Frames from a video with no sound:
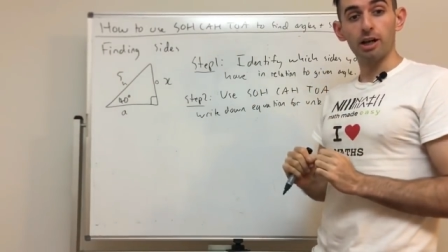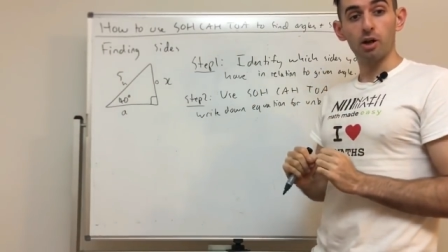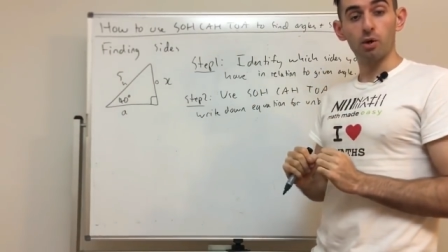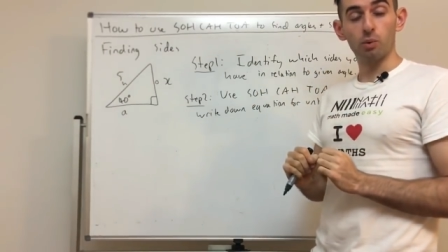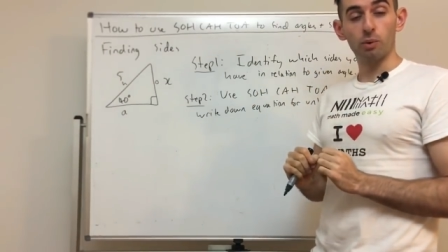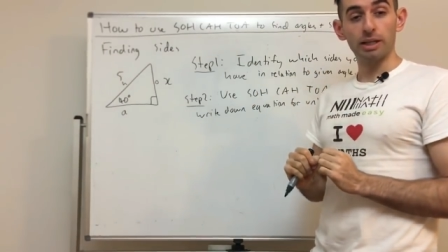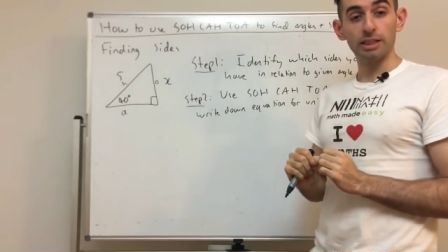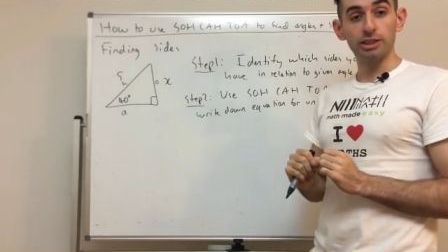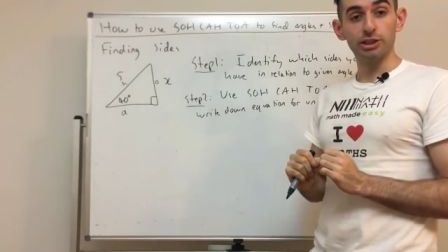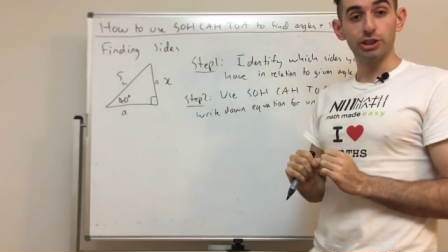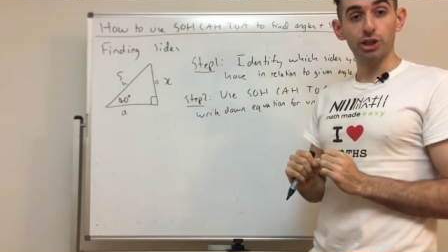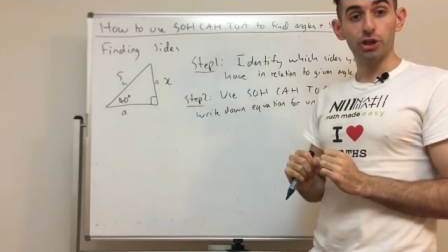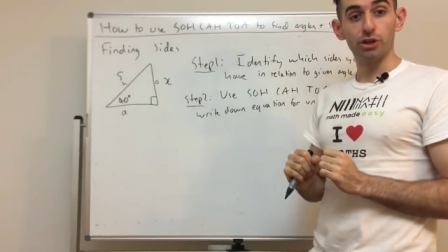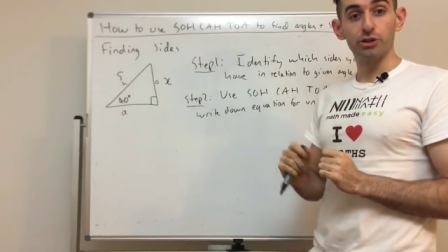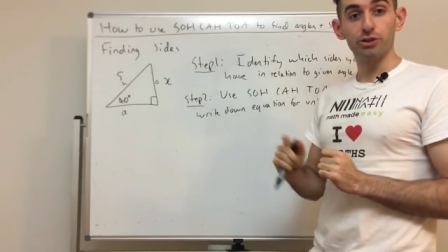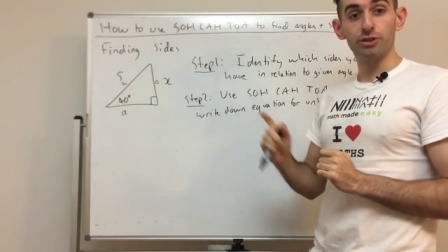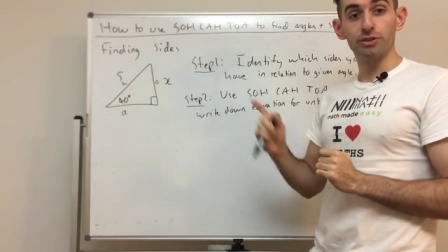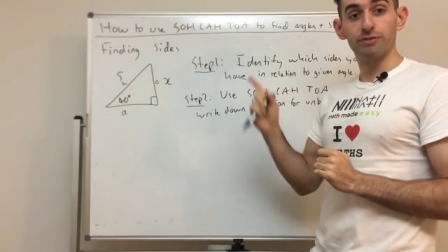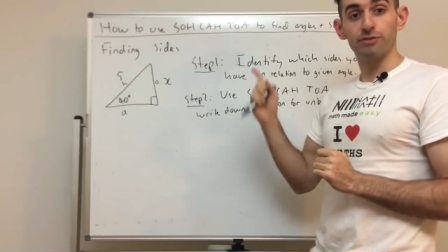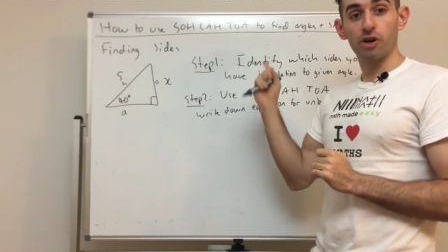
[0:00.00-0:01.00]
ratio
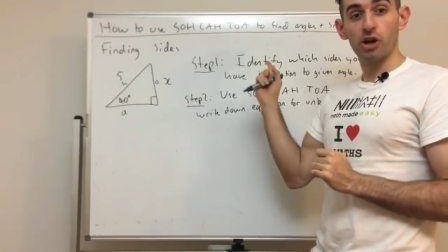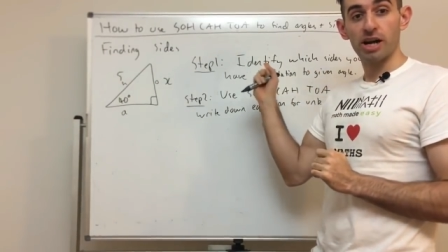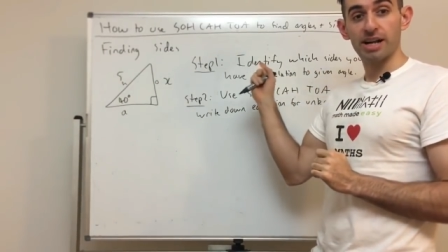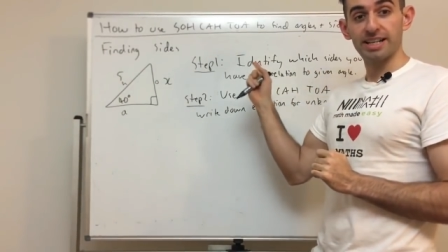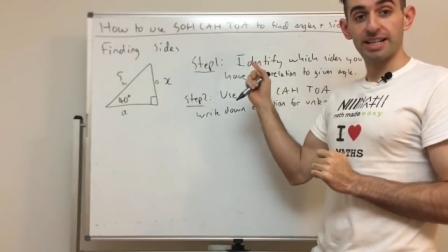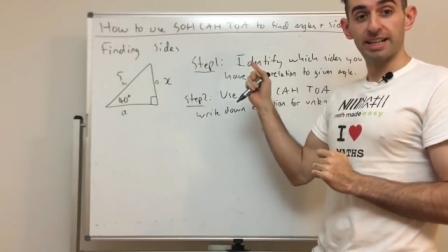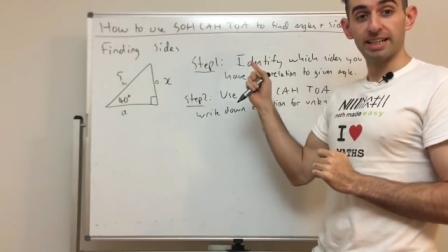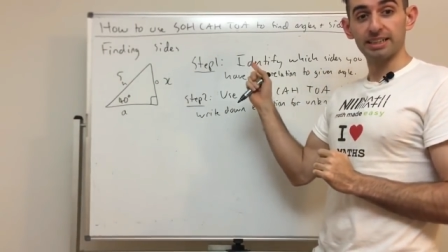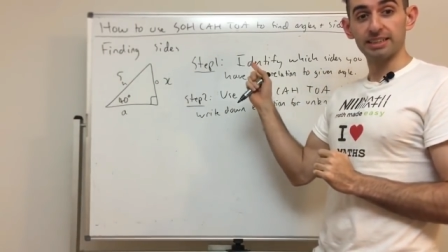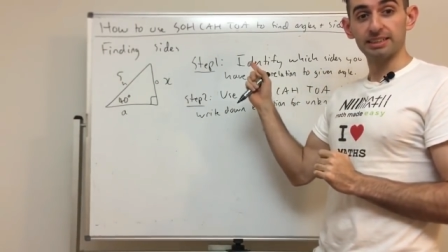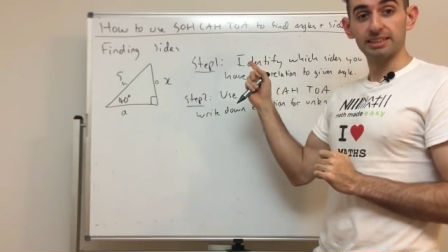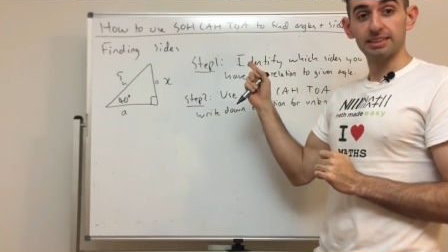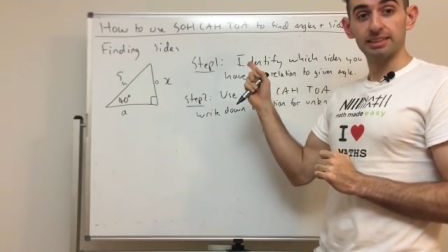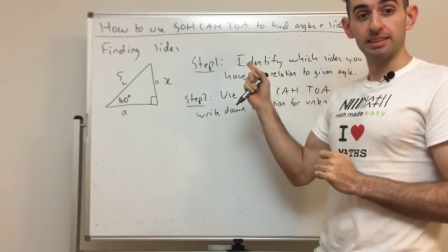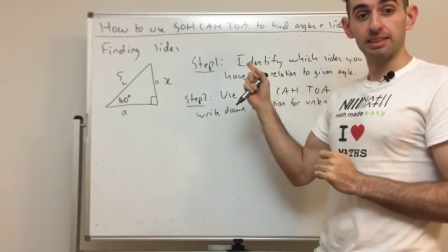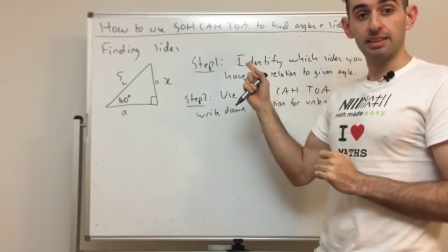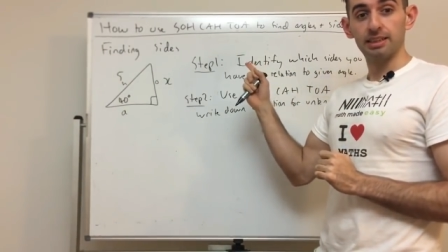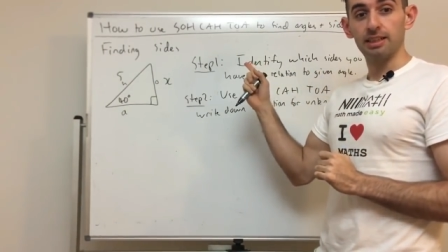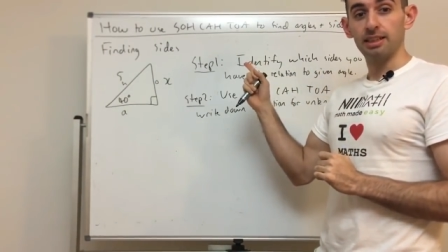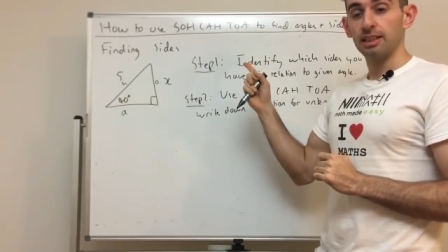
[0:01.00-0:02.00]
to find x.
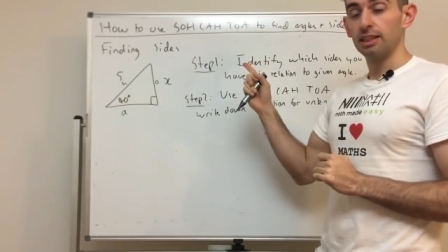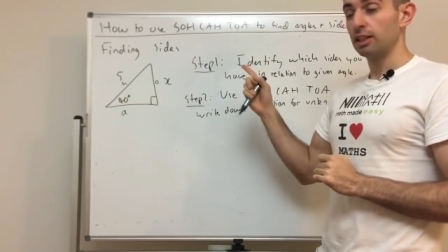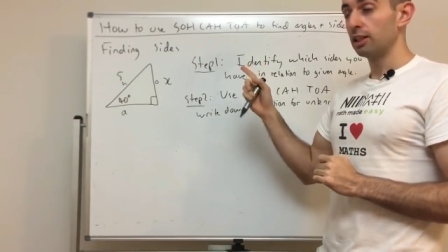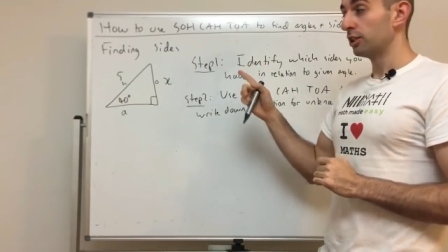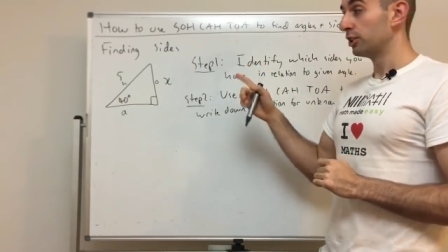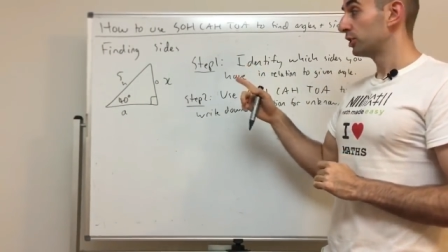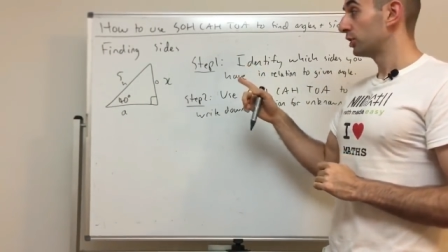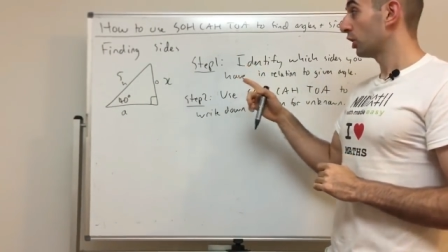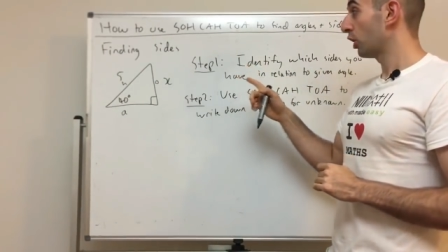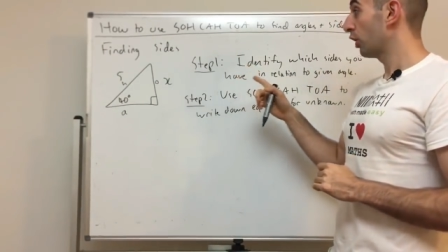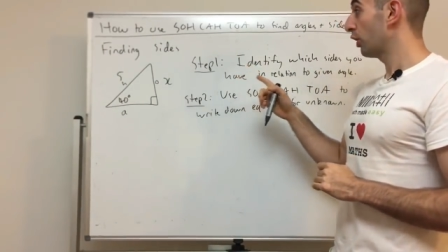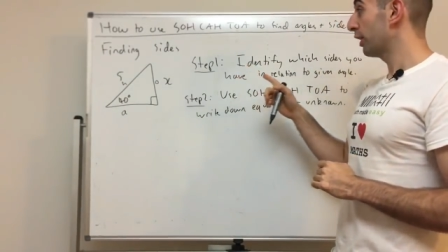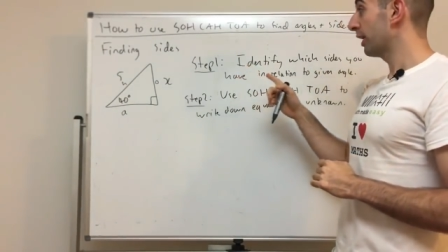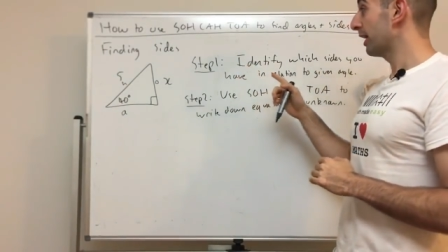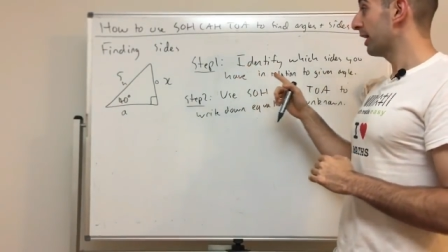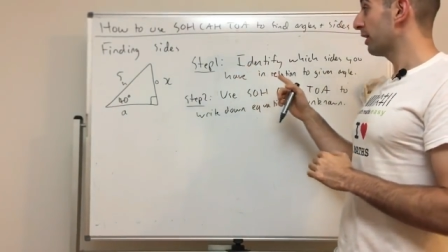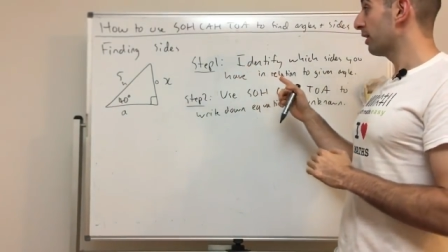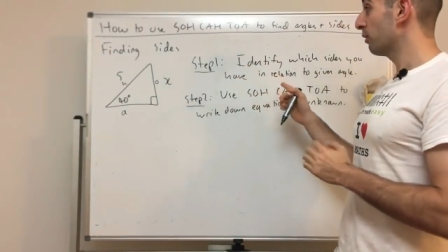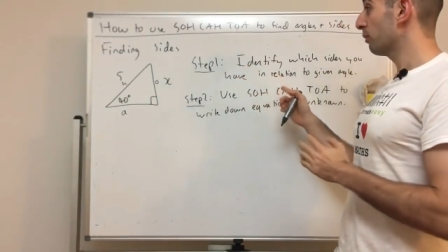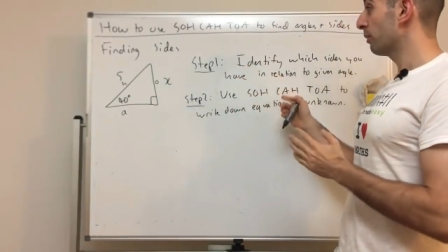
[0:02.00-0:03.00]

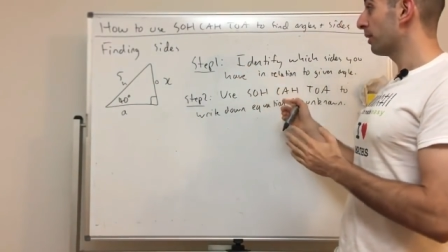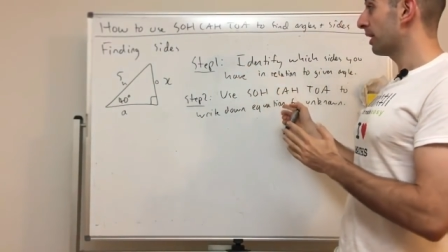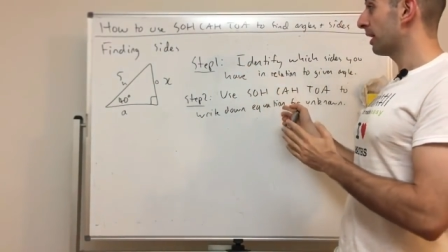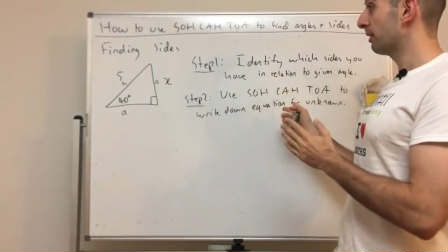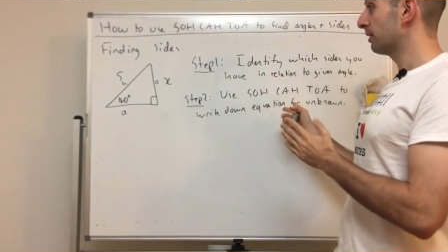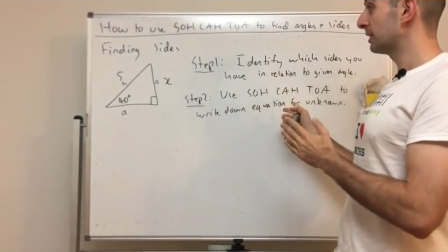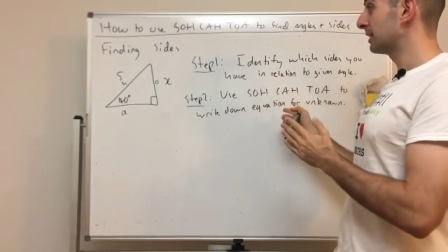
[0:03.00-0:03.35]
So when I'm